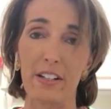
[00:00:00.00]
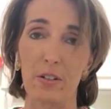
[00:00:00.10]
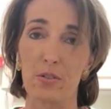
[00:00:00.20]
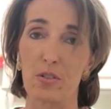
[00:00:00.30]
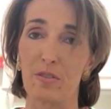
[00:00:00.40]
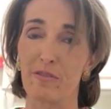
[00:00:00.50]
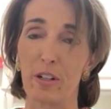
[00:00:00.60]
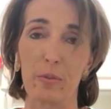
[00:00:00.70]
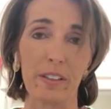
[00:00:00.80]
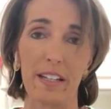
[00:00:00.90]
defects
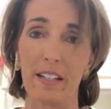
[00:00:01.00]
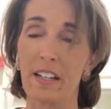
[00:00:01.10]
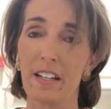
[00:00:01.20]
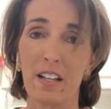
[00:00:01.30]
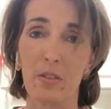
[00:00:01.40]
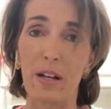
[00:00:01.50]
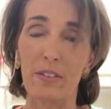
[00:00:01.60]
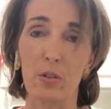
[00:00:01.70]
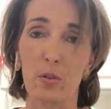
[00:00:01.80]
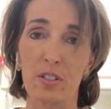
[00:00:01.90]
can negatively
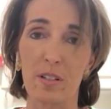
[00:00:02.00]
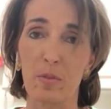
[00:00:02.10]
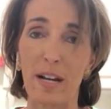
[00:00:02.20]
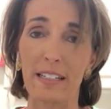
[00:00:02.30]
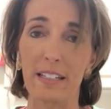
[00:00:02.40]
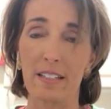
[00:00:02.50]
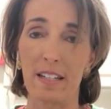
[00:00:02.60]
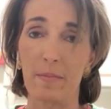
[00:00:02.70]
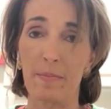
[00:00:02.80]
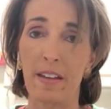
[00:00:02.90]
impact children as
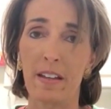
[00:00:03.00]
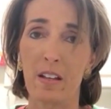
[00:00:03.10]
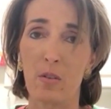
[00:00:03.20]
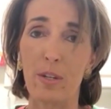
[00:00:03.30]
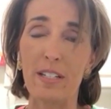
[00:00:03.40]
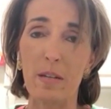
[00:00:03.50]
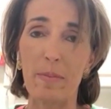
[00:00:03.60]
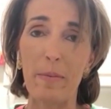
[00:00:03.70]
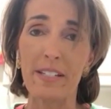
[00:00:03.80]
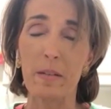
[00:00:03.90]
they grow. We see
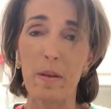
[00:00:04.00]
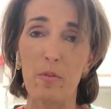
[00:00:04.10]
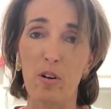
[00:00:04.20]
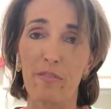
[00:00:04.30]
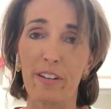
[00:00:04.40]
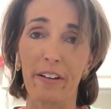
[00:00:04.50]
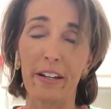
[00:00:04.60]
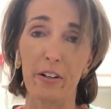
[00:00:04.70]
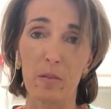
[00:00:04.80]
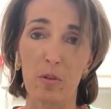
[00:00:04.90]
babies can be born
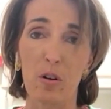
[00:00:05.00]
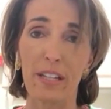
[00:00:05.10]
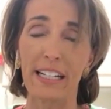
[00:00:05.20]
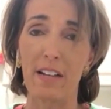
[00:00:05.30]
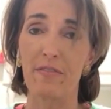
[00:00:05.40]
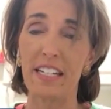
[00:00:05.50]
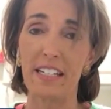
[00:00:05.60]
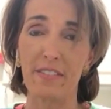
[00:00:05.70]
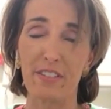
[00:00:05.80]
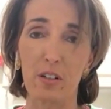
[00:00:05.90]
very irritable. They can have
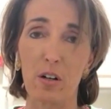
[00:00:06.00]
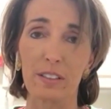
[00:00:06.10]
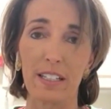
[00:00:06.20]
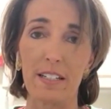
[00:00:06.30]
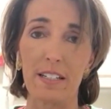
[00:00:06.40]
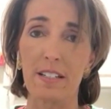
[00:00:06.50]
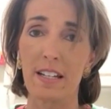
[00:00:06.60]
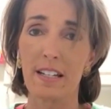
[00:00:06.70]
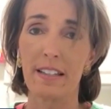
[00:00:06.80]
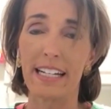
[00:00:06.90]
feeding difficulties.
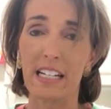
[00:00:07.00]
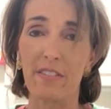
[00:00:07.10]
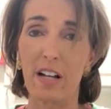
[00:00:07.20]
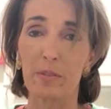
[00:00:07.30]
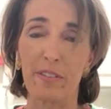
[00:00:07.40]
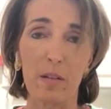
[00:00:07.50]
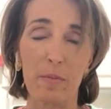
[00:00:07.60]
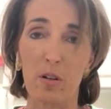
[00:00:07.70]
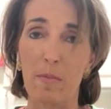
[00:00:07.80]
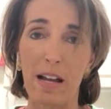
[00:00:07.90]
They can develop
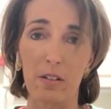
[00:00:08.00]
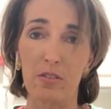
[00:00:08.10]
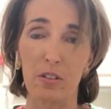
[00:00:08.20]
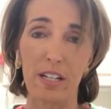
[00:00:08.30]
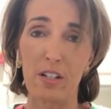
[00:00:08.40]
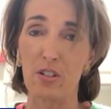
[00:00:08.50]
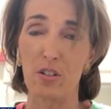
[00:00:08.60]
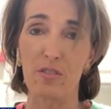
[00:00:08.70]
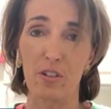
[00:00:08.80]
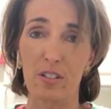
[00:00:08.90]
developmental milestone
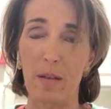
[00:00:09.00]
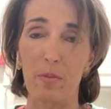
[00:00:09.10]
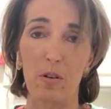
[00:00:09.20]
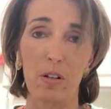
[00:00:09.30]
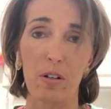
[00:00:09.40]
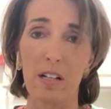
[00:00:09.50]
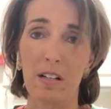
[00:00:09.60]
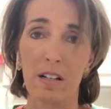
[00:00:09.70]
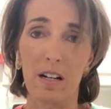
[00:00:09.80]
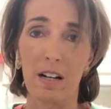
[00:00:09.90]
issues, for example,
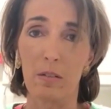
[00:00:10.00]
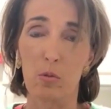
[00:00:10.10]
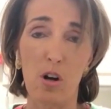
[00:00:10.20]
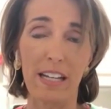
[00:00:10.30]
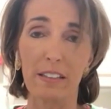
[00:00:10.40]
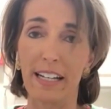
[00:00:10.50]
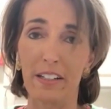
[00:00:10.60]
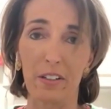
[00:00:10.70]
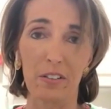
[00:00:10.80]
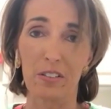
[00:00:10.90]
walking
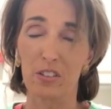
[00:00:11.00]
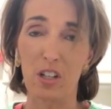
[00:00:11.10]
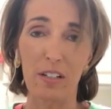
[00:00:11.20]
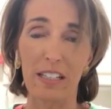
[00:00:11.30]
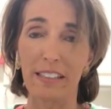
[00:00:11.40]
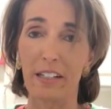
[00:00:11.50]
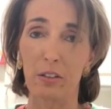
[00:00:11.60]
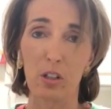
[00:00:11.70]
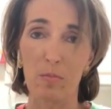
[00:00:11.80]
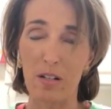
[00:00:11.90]
later, talking
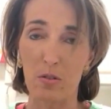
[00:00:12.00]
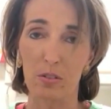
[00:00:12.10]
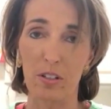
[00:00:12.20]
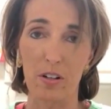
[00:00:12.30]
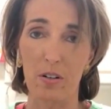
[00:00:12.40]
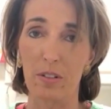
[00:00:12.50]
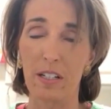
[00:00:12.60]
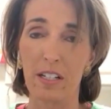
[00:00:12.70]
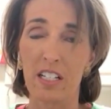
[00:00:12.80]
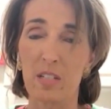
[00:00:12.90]
later, low muscle tone,
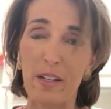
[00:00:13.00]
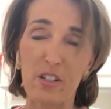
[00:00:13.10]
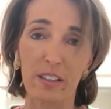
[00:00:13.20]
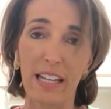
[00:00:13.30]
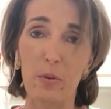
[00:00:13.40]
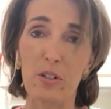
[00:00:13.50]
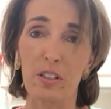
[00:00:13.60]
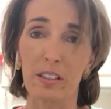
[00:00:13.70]
speech and language